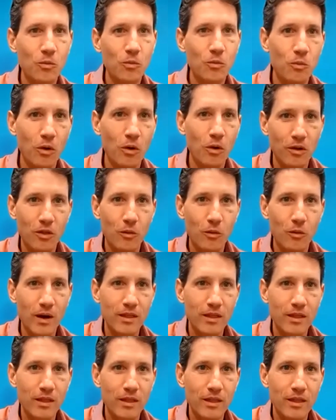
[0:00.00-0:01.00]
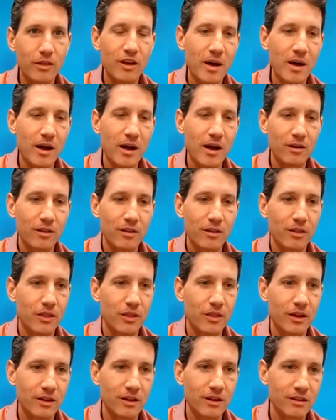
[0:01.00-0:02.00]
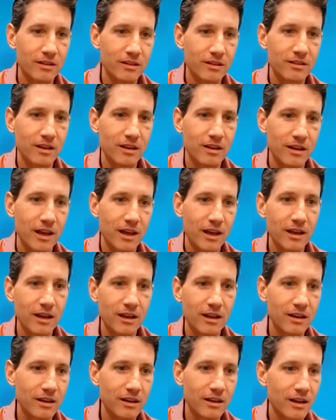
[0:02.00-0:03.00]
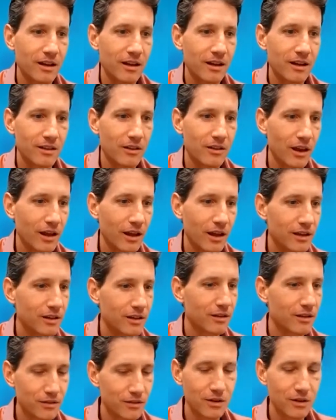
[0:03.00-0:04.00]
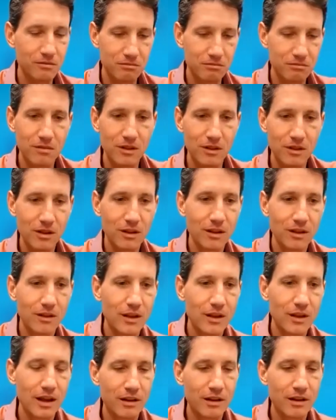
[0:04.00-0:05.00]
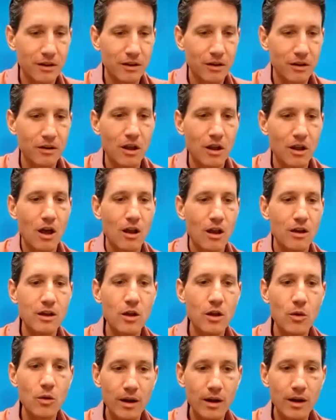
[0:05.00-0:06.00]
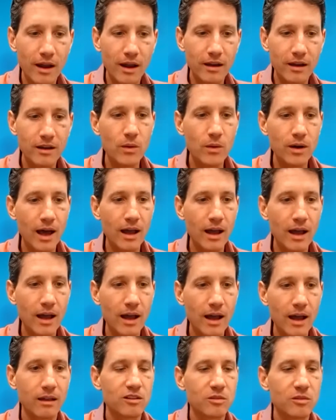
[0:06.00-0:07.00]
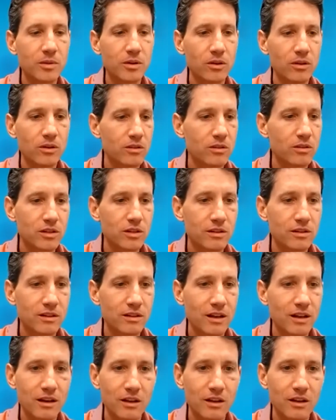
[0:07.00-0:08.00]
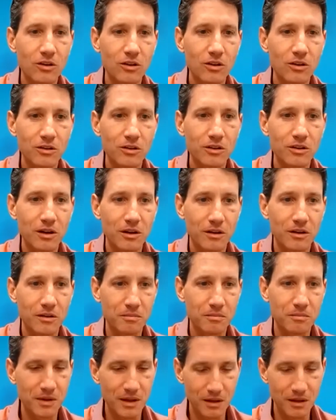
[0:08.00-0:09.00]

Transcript: what the way that you think about things again in the light of, you know, the new analysis, but also just getting your, you know,